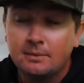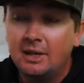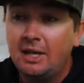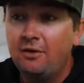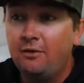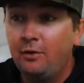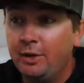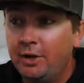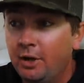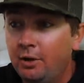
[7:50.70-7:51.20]

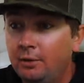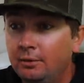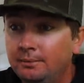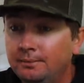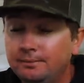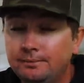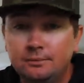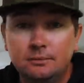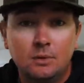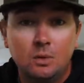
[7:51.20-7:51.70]
If we don't,
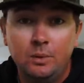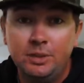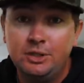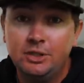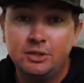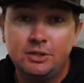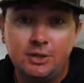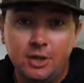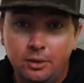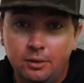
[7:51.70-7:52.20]
we
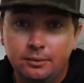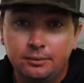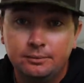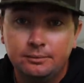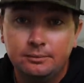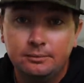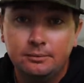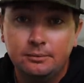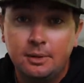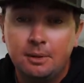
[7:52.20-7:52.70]
just don't.
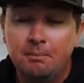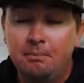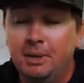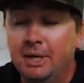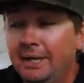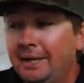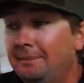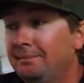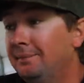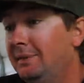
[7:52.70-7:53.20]

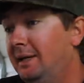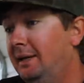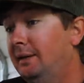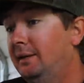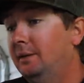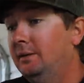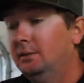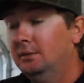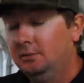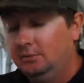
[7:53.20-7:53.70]
But
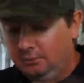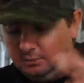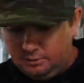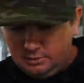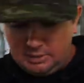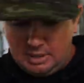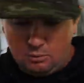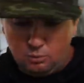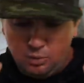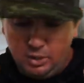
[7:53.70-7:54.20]

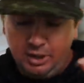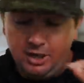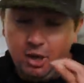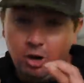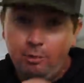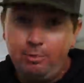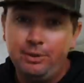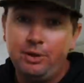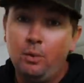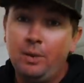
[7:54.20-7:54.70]
I'm really
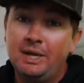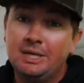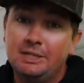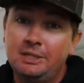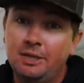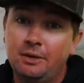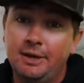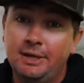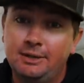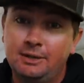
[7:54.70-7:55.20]
hoping that we can
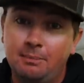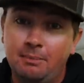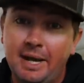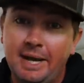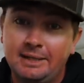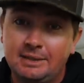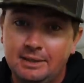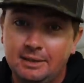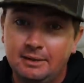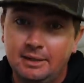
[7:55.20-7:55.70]
generate some
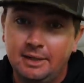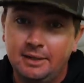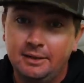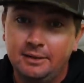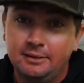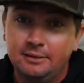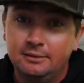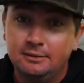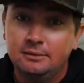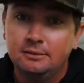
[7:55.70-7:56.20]
bites down there
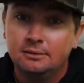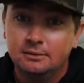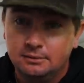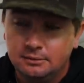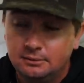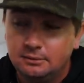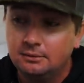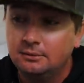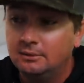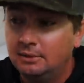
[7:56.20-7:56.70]

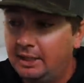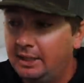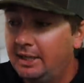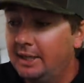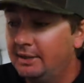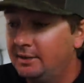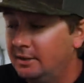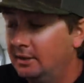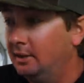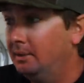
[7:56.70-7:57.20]
and
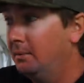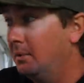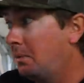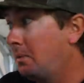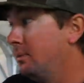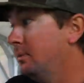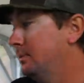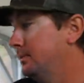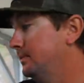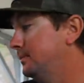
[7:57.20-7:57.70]
catch the limit.
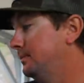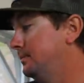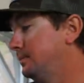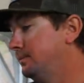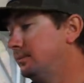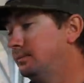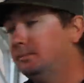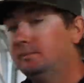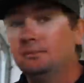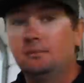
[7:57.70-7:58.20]
Are
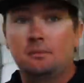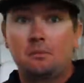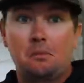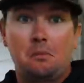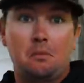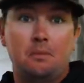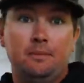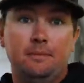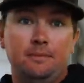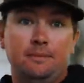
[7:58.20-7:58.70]
you going to
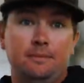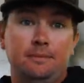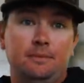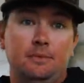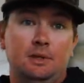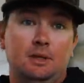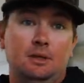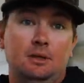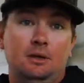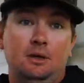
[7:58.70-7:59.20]
bail
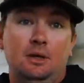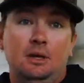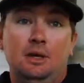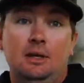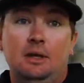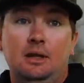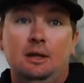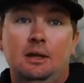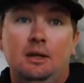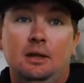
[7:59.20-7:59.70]

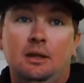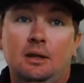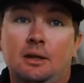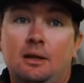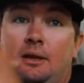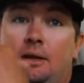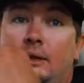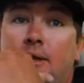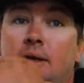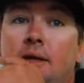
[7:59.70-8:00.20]
at like
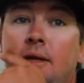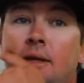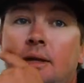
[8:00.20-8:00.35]
11?